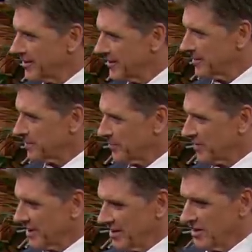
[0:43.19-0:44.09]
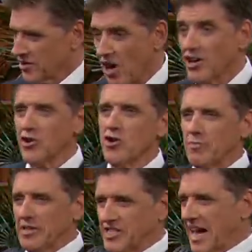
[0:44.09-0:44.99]
Yeah, cock a hoop. cock a
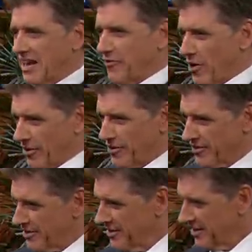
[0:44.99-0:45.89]
hoop and sally forth.